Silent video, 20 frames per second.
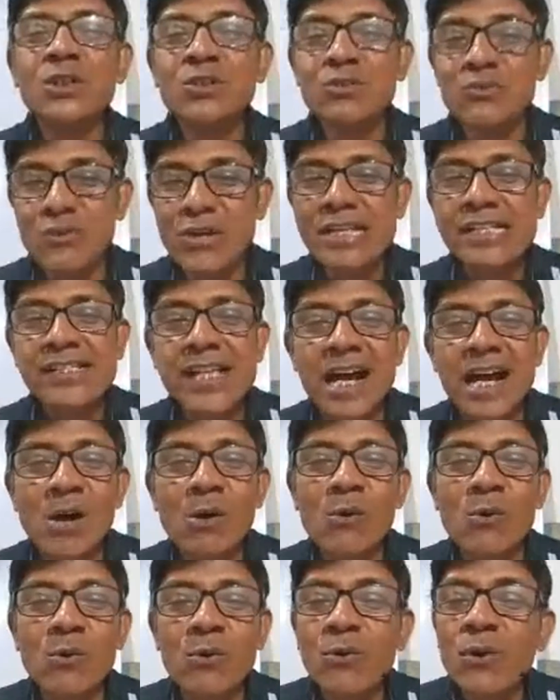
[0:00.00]
tricks,
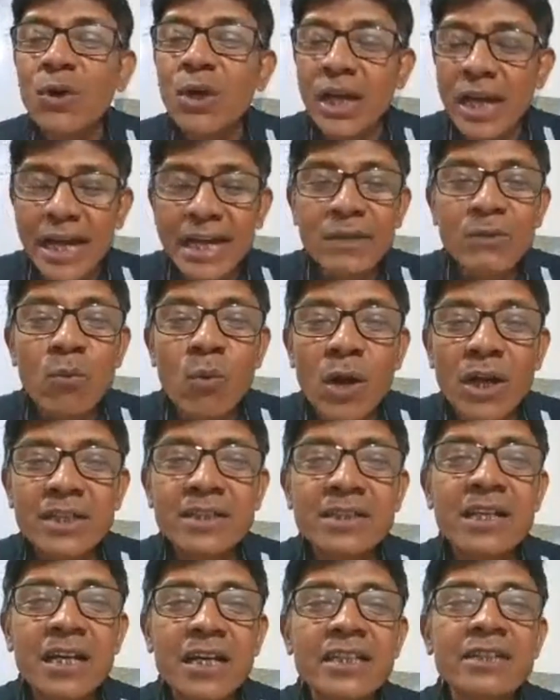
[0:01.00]
how and what
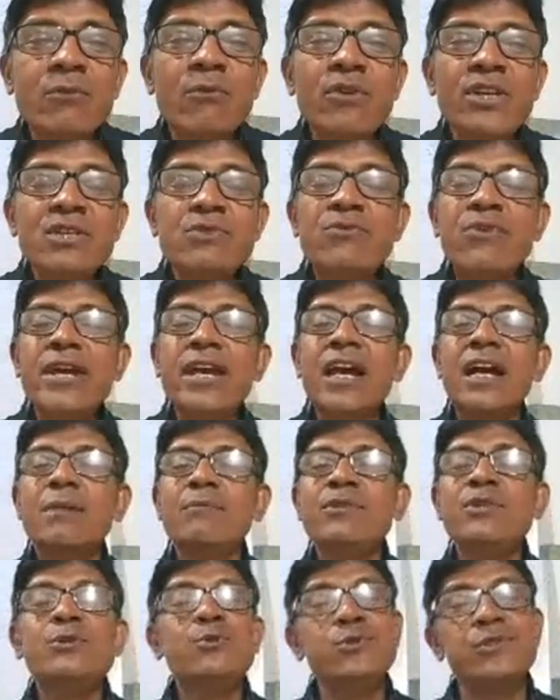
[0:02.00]
and which way I'm
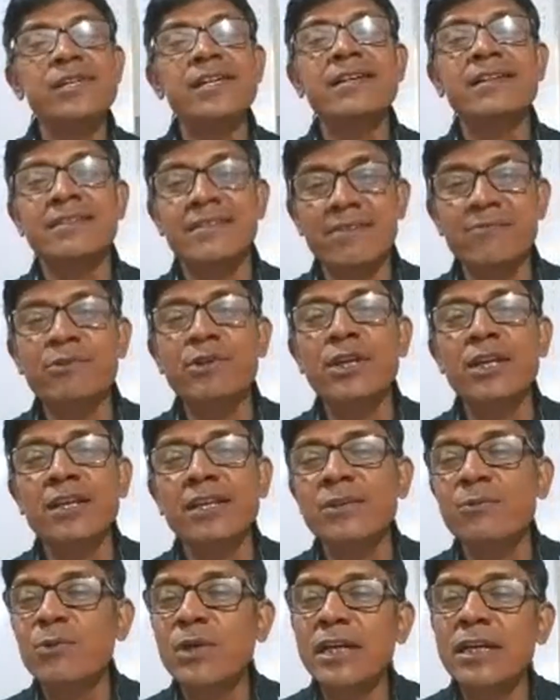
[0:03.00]
using. Definitely, you
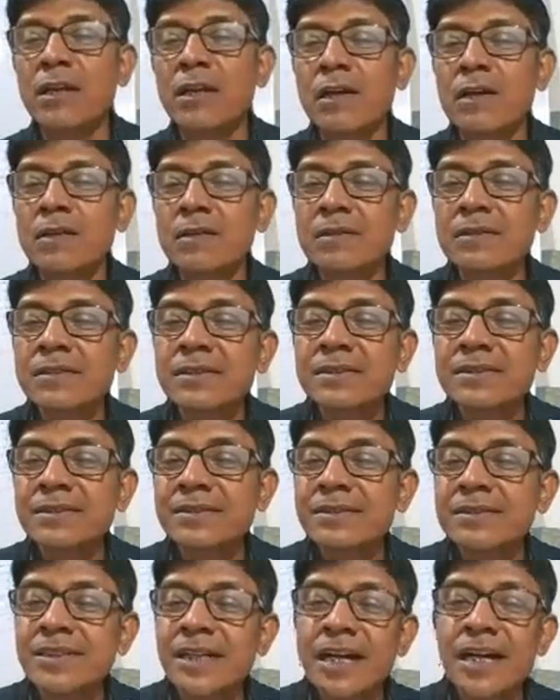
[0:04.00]
can learn.
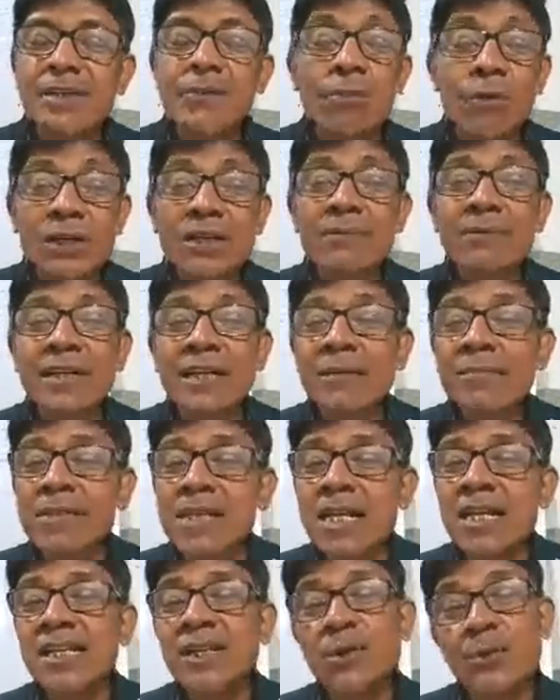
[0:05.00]
And whatever I'm
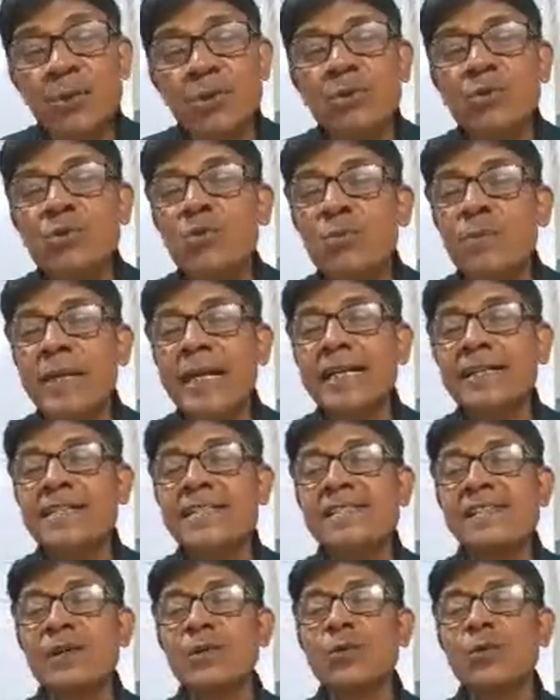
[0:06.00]
telling you, you do practice
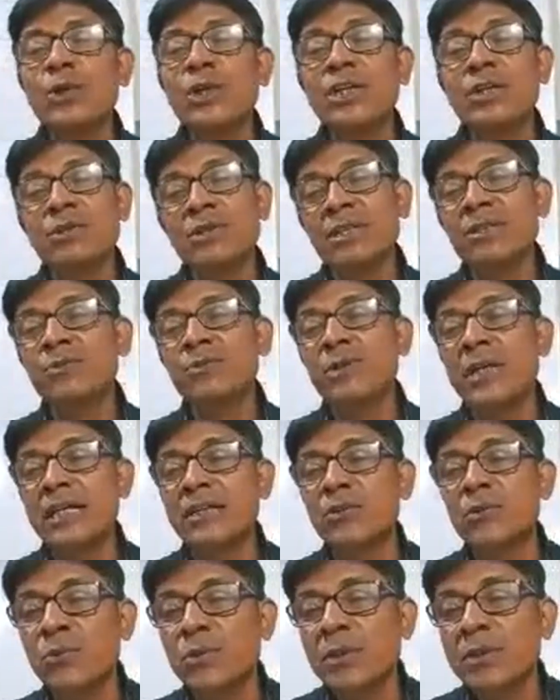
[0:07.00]
according to it, you can do it.